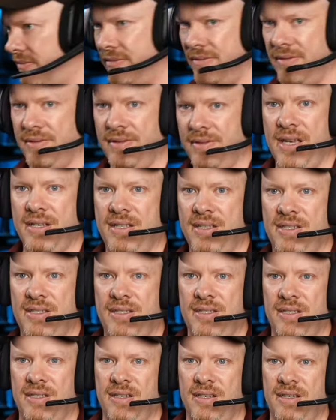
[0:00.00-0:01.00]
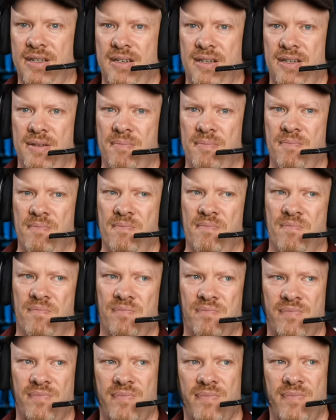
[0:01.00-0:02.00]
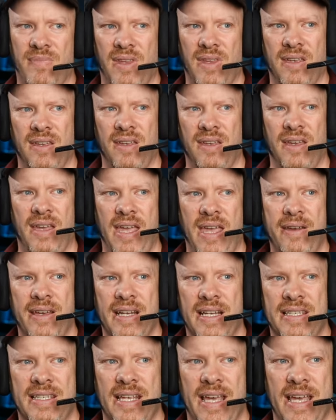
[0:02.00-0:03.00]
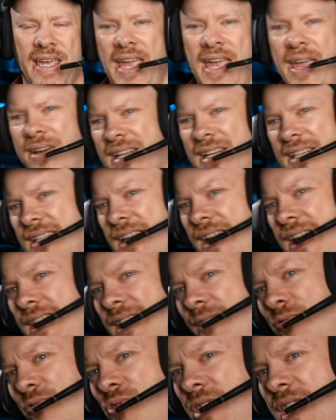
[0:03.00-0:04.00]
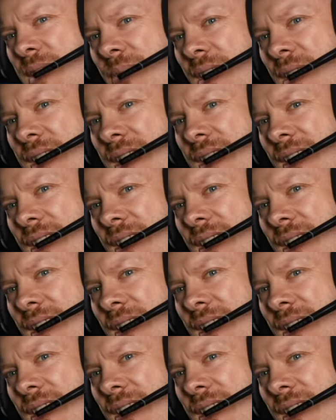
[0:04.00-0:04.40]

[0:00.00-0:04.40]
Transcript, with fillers: That's um, how can I say it? How can I say it? A freebie.